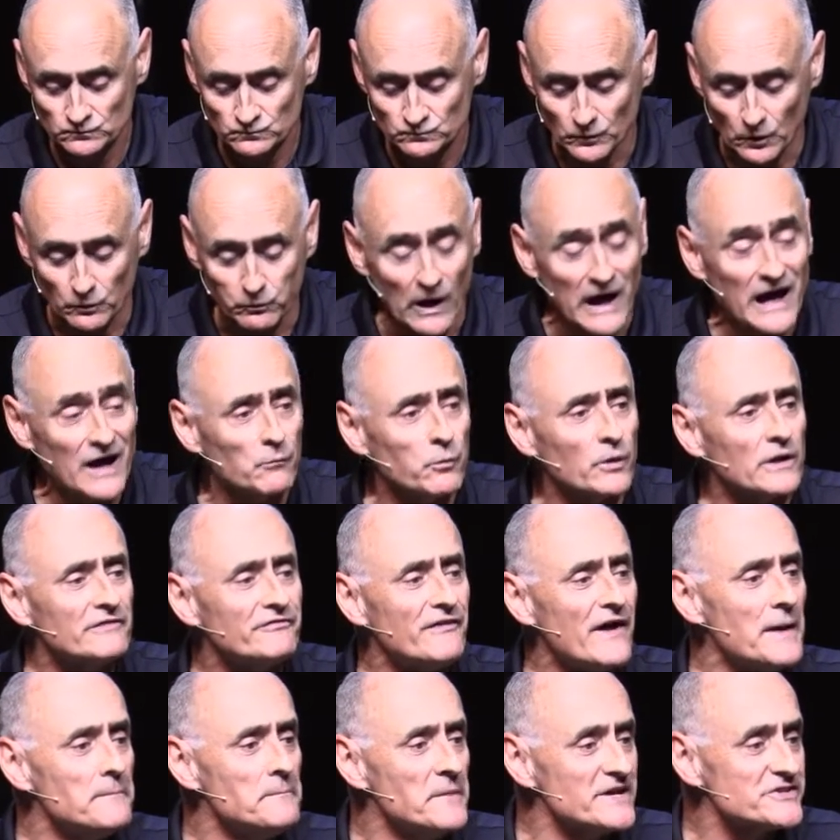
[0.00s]
Well, Rob, what
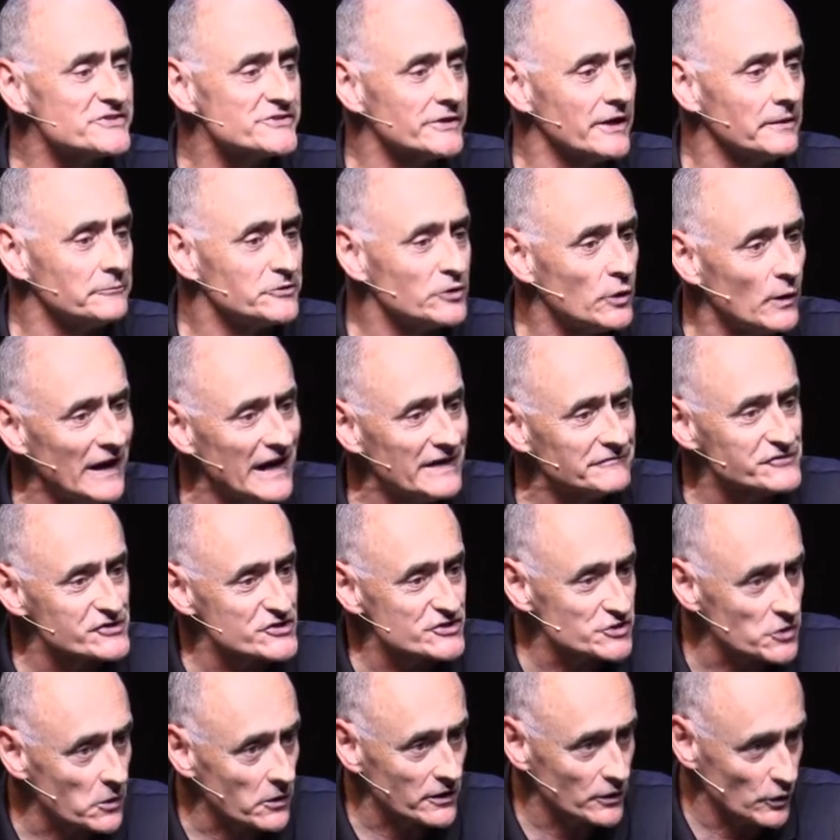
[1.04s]
if I mess up? Do I have to
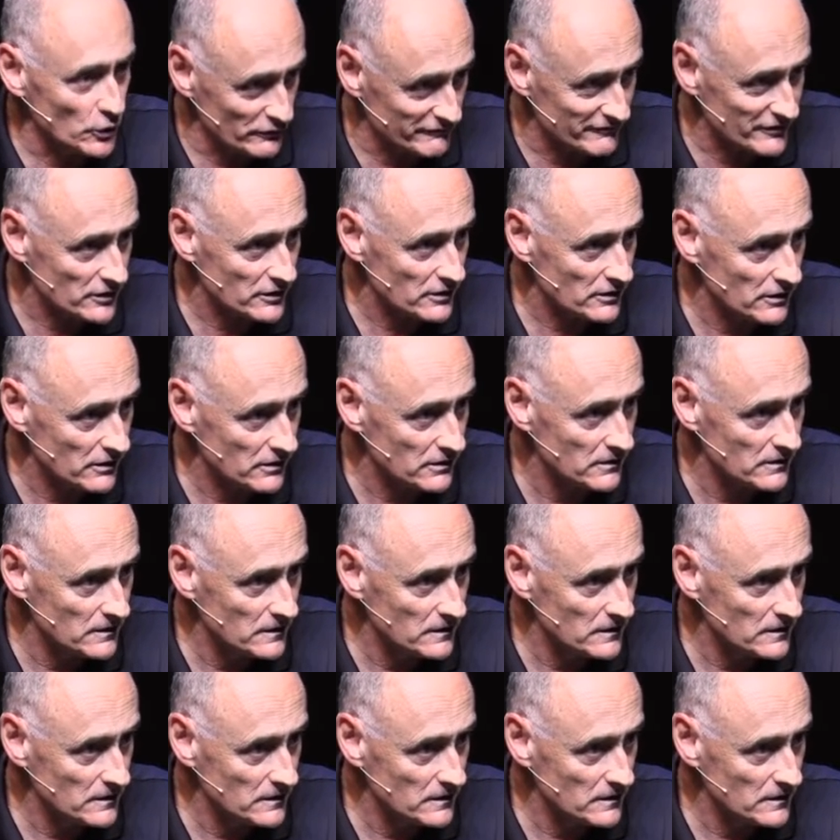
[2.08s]
start over?